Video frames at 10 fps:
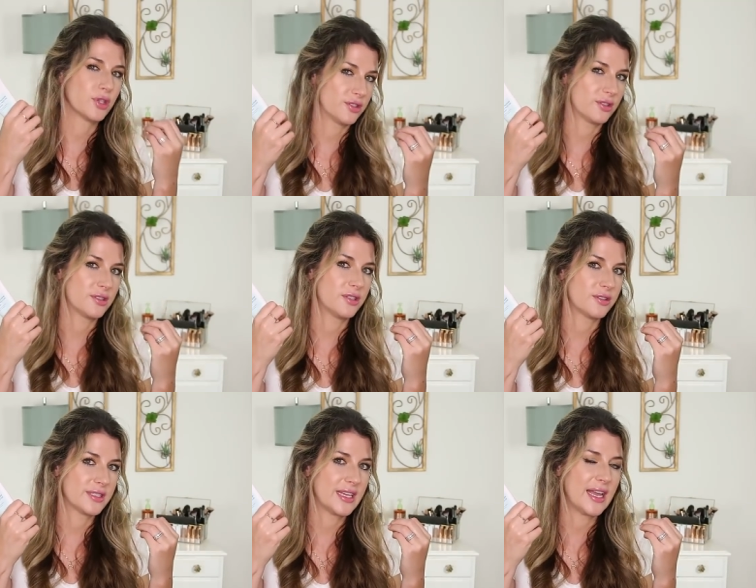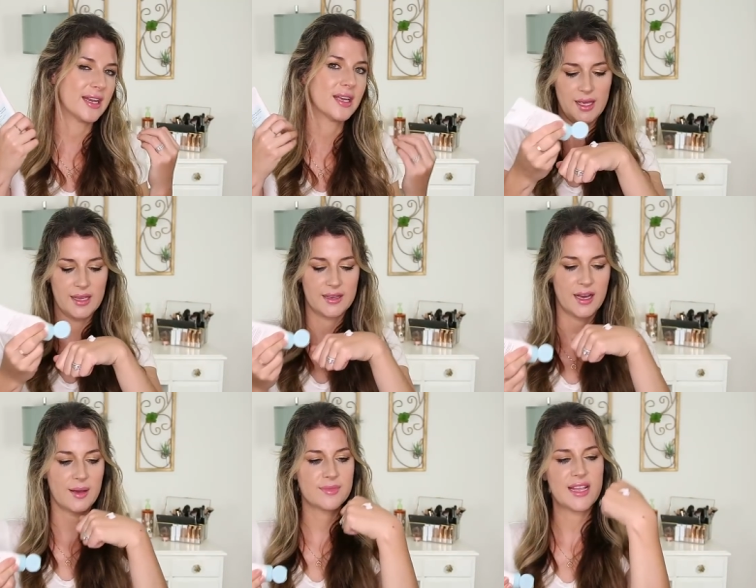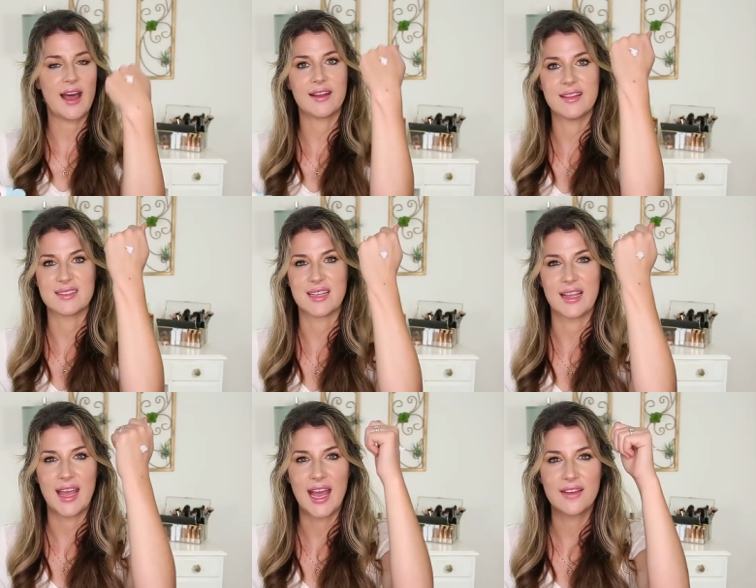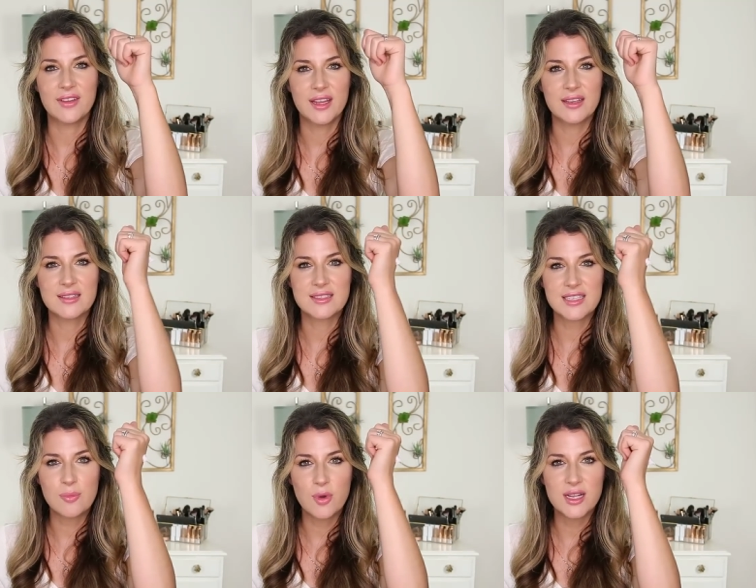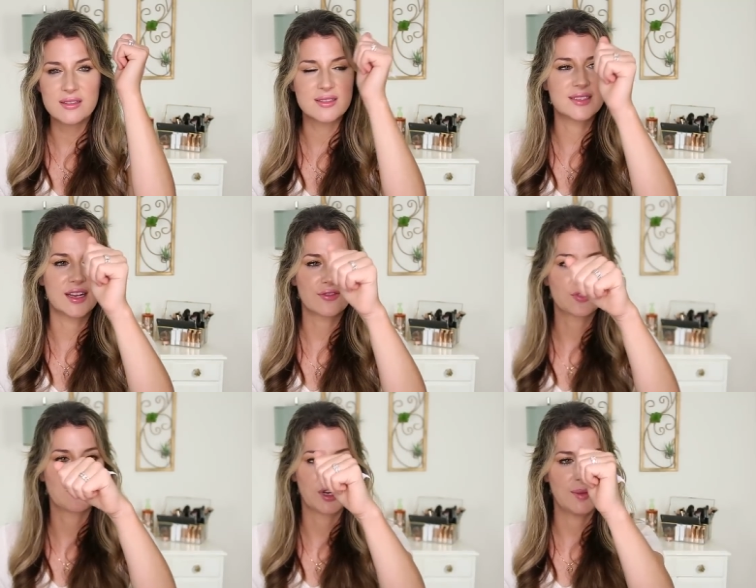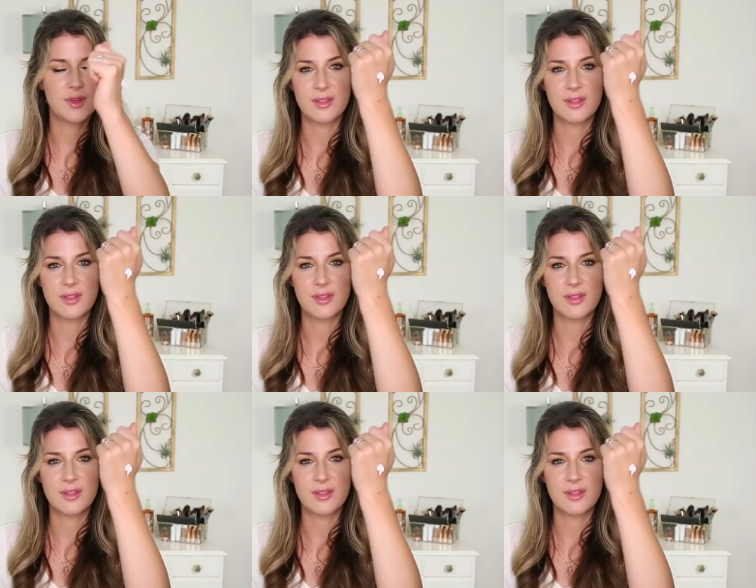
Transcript: moisture to your skin it comes out in this like heavy, somewhat stiff cream.